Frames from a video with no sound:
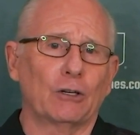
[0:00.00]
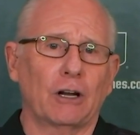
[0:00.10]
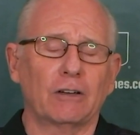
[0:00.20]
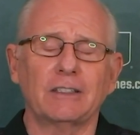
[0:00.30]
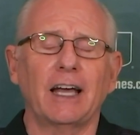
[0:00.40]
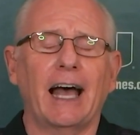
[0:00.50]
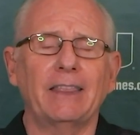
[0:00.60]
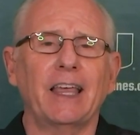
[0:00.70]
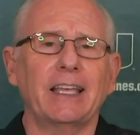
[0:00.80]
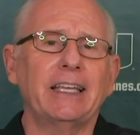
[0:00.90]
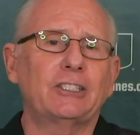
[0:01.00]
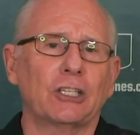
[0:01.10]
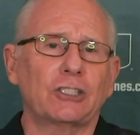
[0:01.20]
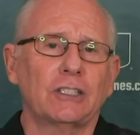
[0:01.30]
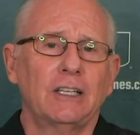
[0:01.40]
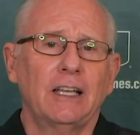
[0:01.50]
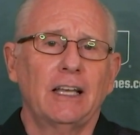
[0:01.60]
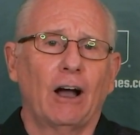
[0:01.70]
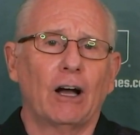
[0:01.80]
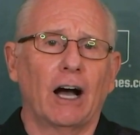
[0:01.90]
or not. I think he just
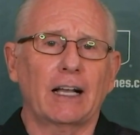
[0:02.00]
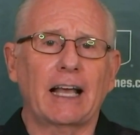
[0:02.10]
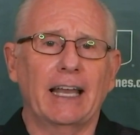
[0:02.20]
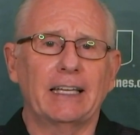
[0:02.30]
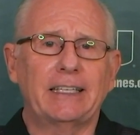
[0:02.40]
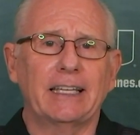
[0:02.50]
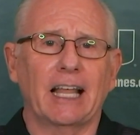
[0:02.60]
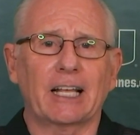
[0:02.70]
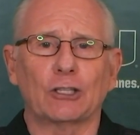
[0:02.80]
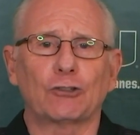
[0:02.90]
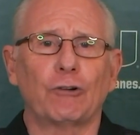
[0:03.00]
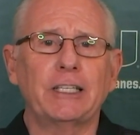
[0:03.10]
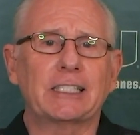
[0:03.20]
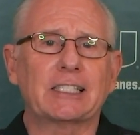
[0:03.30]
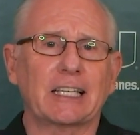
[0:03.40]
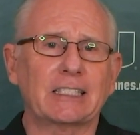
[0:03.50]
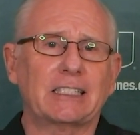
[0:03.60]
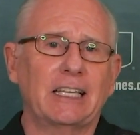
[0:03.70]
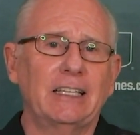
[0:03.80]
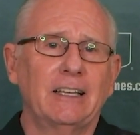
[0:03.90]
kind of did like a
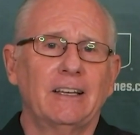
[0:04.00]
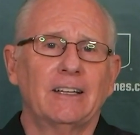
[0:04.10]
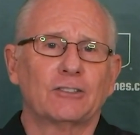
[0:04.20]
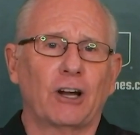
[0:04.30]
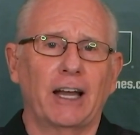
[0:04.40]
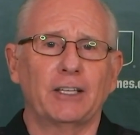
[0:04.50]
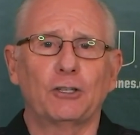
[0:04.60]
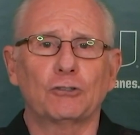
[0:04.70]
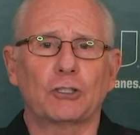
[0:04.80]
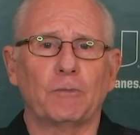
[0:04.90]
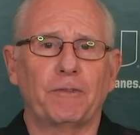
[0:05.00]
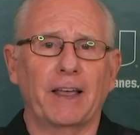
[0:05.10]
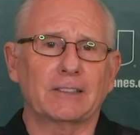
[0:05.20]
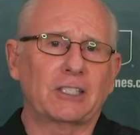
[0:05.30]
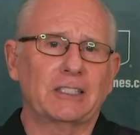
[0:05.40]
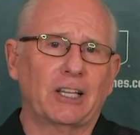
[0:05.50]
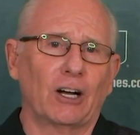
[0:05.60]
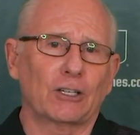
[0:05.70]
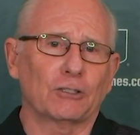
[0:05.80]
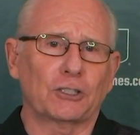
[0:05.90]
360 trying to do some fancy
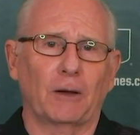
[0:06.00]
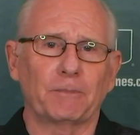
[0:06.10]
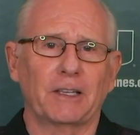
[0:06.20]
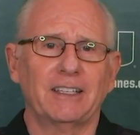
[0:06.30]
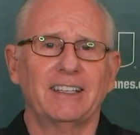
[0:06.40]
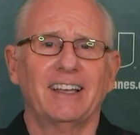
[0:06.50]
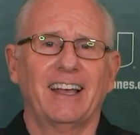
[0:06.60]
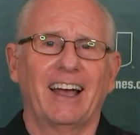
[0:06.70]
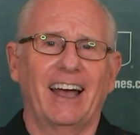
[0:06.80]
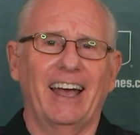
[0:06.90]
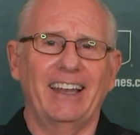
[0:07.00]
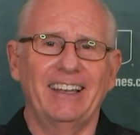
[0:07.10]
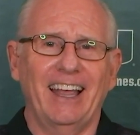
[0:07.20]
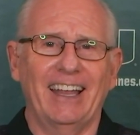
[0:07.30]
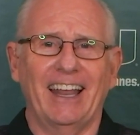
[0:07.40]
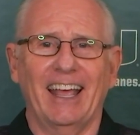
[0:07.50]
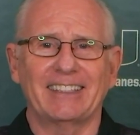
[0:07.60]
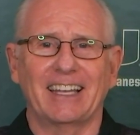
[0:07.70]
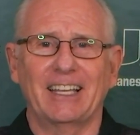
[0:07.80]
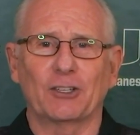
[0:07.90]
dunk or something. And
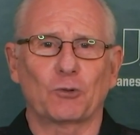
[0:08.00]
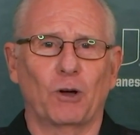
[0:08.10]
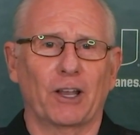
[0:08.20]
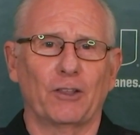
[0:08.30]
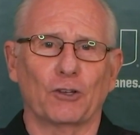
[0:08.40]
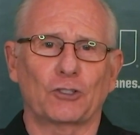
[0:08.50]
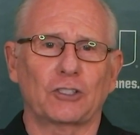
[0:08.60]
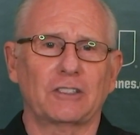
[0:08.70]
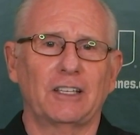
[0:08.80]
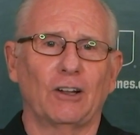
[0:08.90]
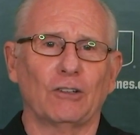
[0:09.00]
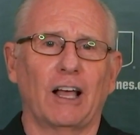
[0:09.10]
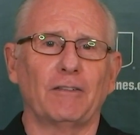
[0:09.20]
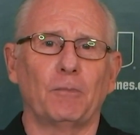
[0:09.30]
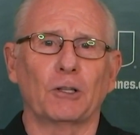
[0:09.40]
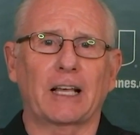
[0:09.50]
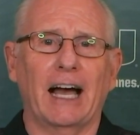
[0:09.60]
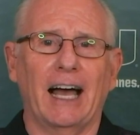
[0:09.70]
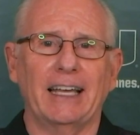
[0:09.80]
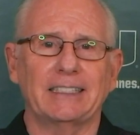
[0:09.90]
Anthony is one of those, you know, lovable
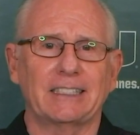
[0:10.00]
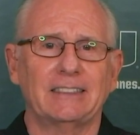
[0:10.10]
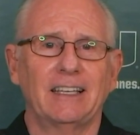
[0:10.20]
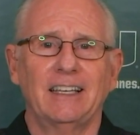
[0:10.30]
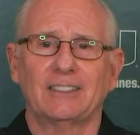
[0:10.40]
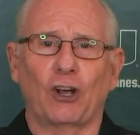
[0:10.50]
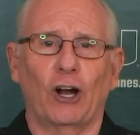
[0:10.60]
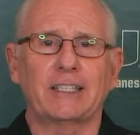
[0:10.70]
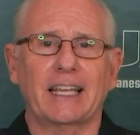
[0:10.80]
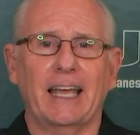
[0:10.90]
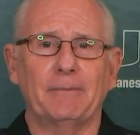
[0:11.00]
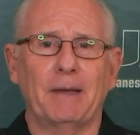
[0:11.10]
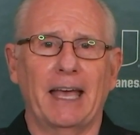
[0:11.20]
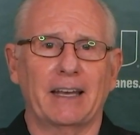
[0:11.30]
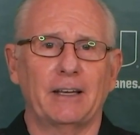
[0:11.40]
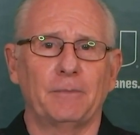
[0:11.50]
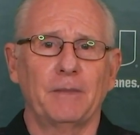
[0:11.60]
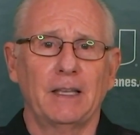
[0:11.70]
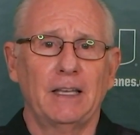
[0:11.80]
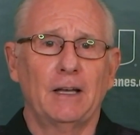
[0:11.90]
guys, and it's hard to get mad at
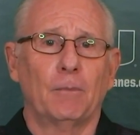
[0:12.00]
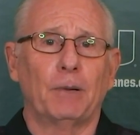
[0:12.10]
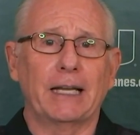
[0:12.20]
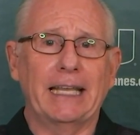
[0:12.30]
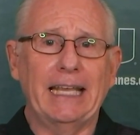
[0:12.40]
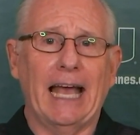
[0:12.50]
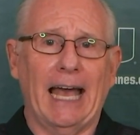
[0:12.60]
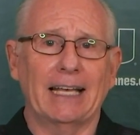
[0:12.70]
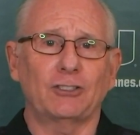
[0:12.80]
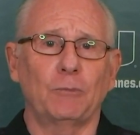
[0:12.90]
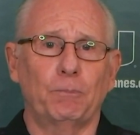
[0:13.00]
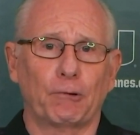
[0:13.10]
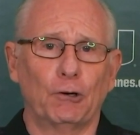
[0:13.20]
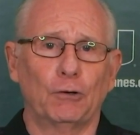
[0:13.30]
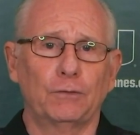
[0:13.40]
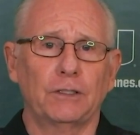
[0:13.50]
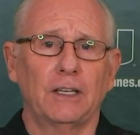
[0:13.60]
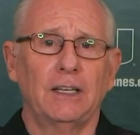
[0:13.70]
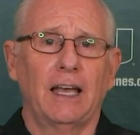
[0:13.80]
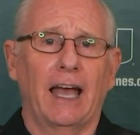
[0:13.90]
him, but he has improved.
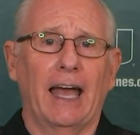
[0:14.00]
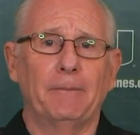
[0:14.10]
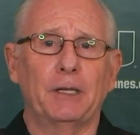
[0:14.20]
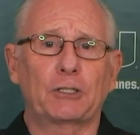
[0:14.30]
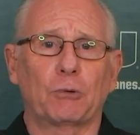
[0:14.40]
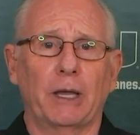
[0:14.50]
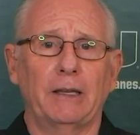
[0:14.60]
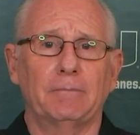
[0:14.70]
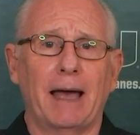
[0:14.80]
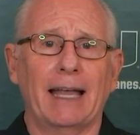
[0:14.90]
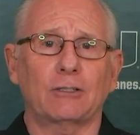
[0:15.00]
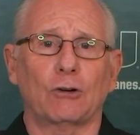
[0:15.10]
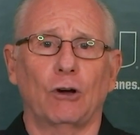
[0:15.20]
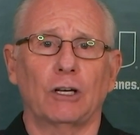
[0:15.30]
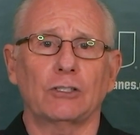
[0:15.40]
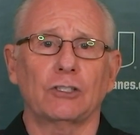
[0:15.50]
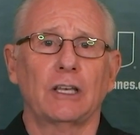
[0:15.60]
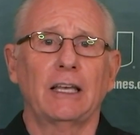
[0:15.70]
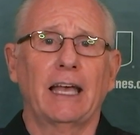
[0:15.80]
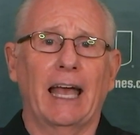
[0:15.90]
And between Matt Cross
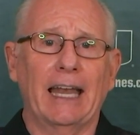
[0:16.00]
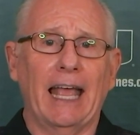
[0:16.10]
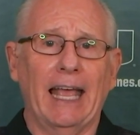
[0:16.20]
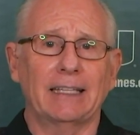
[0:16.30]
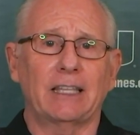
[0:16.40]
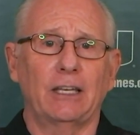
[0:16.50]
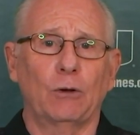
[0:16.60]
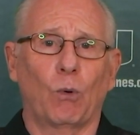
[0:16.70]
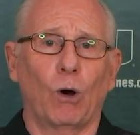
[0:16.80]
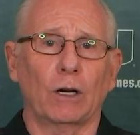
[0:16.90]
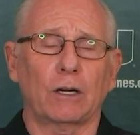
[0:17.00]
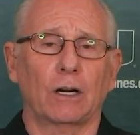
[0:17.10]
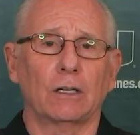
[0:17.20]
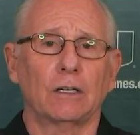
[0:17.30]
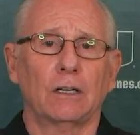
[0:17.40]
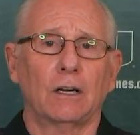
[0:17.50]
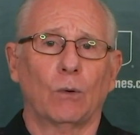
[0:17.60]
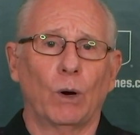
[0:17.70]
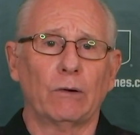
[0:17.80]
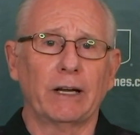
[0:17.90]
and Anthony Walker,
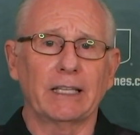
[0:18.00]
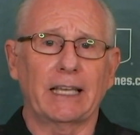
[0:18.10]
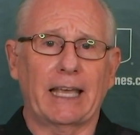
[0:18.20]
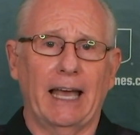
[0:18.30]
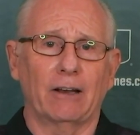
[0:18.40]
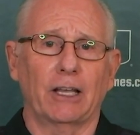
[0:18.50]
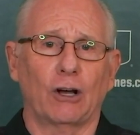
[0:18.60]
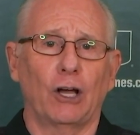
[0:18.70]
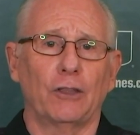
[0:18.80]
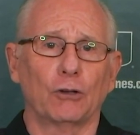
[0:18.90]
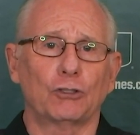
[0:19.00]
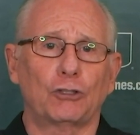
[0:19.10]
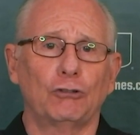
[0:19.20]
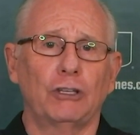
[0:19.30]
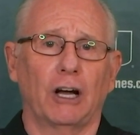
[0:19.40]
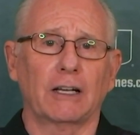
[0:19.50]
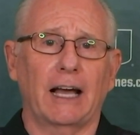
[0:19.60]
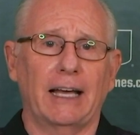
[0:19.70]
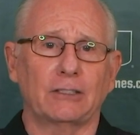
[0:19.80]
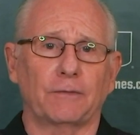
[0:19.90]
we're really counting on those two young
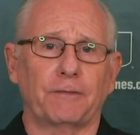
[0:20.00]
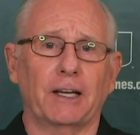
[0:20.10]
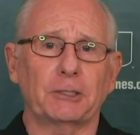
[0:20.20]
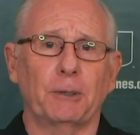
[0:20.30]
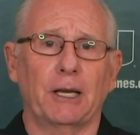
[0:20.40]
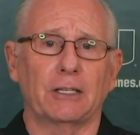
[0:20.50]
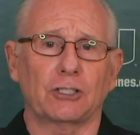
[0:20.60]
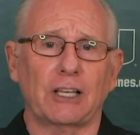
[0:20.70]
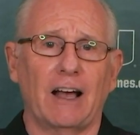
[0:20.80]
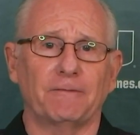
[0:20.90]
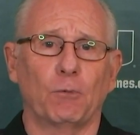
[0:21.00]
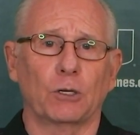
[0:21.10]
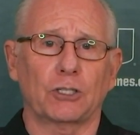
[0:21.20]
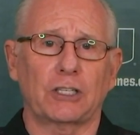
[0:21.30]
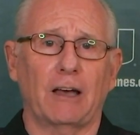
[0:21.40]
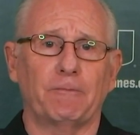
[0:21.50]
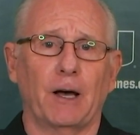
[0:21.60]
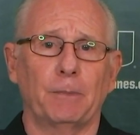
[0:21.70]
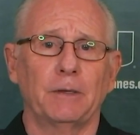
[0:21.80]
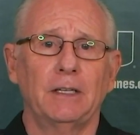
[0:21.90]
guys, a freshman and a sophomore, to step
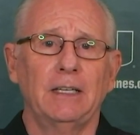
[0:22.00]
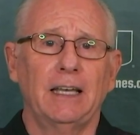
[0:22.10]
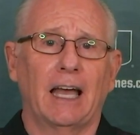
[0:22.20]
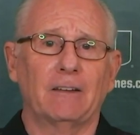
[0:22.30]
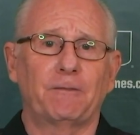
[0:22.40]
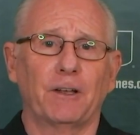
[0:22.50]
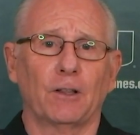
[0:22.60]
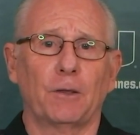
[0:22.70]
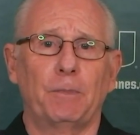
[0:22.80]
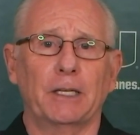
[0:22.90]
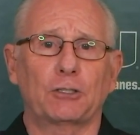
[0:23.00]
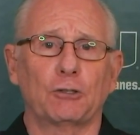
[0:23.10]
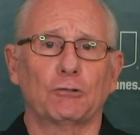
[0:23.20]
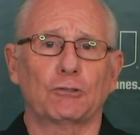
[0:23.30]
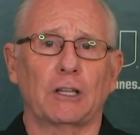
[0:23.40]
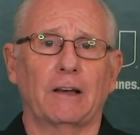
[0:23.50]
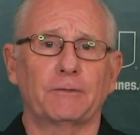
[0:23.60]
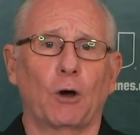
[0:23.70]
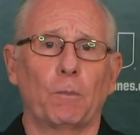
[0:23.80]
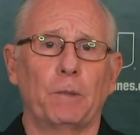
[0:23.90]
up and fill the big shoes
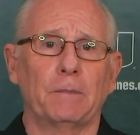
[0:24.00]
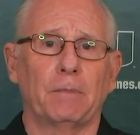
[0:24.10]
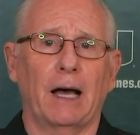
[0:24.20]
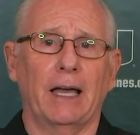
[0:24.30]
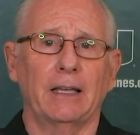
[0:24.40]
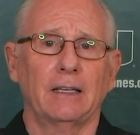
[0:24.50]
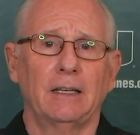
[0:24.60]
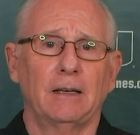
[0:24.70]
left open by